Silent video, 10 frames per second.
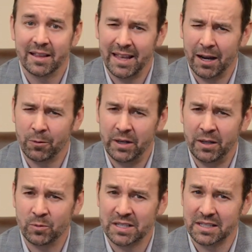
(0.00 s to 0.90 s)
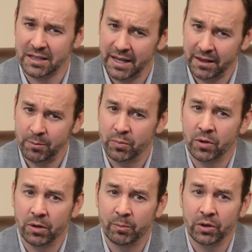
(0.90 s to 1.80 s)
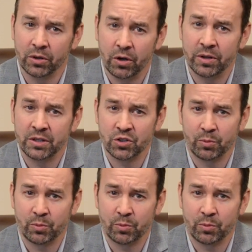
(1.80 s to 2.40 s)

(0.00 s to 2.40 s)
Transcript: That reading was slightly below initial